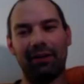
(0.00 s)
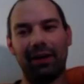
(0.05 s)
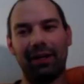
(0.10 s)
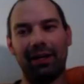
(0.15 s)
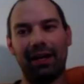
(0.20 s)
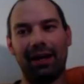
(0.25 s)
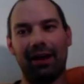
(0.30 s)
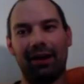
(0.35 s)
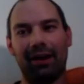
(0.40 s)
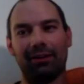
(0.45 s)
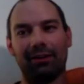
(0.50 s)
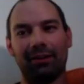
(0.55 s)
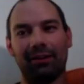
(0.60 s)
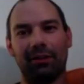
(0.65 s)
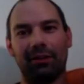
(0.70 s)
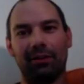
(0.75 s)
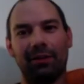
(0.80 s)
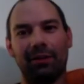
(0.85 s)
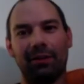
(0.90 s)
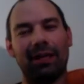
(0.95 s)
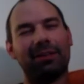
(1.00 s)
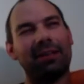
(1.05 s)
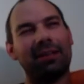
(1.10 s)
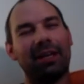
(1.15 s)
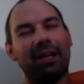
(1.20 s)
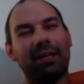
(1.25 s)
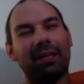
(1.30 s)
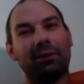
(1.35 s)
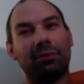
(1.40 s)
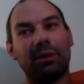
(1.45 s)
right now. So that's,
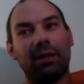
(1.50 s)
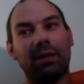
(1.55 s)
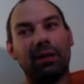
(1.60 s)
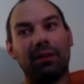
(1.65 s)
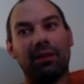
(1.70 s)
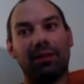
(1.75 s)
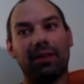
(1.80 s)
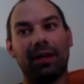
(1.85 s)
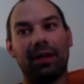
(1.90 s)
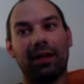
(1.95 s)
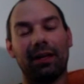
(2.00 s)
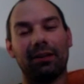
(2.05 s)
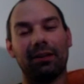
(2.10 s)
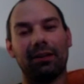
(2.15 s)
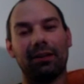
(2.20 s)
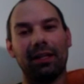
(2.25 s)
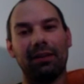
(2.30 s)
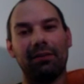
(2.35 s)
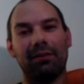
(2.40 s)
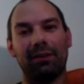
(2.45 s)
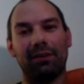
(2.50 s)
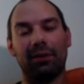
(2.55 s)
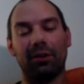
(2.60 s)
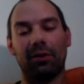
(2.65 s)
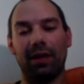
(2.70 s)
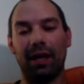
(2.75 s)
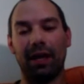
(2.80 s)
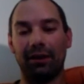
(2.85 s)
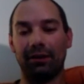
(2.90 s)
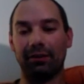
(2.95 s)
I guess, one other thing is, even
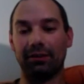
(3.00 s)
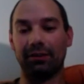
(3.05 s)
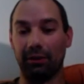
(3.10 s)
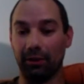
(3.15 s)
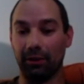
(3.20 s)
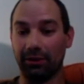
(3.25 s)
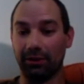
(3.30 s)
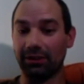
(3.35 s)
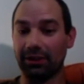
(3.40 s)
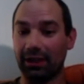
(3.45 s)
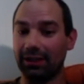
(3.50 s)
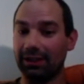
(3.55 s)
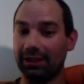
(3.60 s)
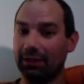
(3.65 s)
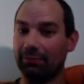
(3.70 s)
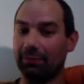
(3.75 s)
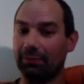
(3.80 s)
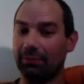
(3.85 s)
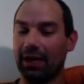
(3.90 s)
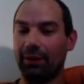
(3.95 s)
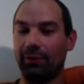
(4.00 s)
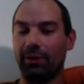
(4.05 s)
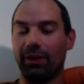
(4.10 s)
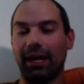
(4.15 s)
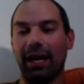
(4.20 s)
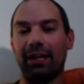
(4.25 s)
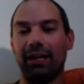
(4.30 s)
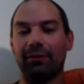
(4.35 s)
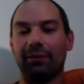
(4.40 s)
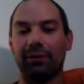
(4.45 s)
though that is the original idea behind what
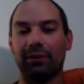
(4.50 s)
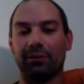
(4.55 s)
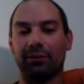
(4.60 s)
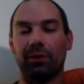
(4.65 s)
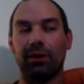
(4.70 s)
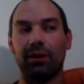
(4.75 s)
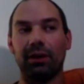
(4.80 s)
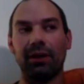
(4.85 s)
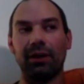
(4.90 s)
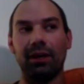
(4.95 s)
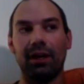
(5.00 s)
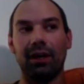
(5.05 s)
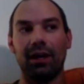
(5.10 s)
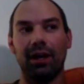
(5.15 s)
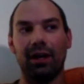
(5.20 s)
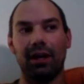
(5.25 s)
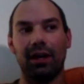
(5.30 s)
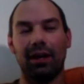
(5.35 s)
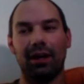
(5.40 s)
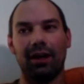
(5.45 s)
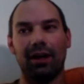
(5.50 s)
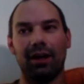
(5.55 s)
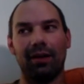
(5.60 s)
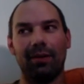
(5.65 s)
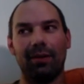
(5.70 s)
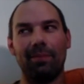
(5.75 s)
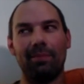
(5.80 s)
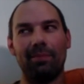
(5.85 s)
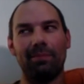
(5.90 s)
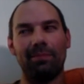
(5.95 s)
galleries were,
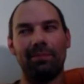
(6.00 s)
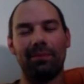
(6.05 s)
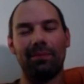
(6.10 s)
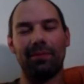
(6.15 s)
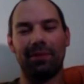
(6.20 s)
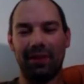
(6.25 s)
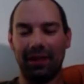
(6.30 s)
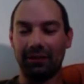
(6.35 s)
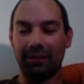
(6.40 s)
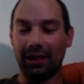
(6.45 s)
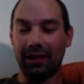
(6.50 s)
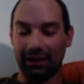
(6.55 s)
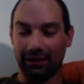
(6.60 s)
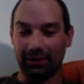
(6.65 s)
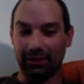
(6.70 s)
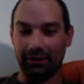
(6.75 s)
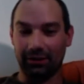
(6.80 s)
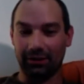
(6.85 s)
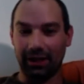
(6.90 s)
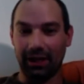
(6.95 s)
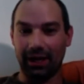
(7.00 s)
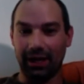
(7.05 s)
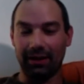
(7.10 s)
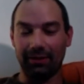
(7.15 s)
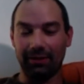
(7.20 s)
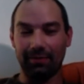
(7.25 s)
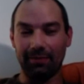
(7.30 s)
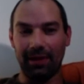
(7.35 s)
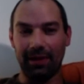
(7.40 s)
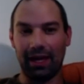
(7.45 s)
things like you're
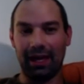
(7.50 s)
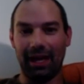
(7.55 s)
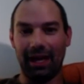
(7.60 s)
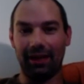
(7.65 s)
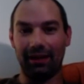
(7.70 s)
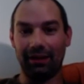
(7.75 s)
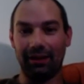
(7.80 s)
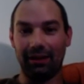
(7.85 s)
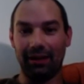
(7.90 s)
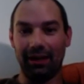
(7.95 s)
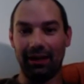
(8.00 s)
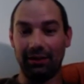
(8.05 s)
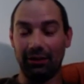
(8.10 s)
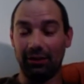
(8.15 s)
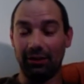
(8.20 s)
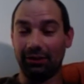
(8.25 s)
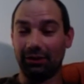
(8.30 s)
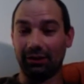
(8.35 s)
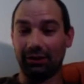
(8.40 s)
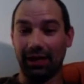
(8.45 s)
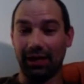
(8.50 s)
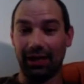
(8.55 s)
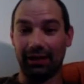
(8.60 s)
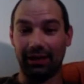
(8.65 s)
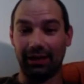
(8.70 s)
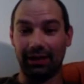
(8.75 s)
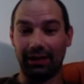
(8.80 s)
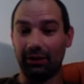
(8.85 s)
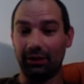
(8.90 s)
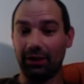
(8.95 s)
saying and uses
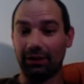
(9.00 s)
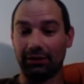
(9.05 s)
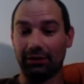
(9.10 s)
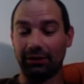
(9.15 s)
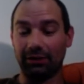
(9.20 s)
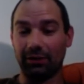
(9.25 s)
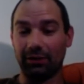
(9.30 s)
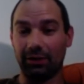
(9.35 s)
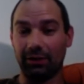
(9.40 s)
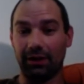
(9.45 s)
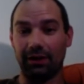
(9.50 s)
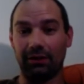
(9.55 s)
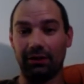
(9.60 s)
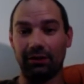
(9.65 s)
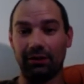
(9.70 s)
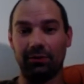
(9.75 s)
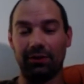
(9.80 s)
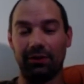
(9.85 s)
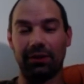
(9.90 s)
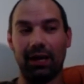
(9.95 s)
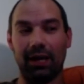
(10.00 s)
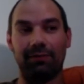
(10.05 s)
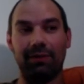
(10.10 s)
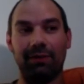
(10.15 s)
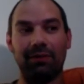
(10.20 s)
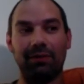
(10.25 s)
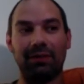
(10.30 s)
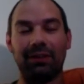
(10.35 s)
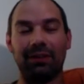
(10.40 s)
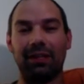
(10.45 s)
like you guys are doing for top
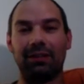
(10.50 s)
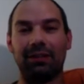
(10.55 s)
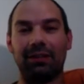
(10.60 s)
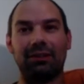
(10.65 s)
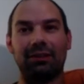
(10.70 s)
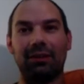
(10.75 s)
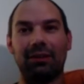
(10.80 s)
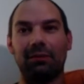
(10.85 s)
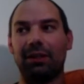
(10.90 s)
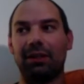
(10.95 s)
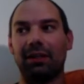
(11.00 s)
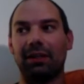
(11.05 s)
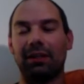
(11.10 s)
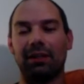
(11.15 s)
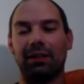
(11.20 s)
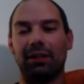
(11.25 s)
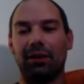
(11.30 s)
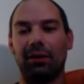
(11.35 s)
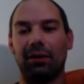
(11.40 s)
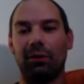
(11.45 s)
50 lists is something,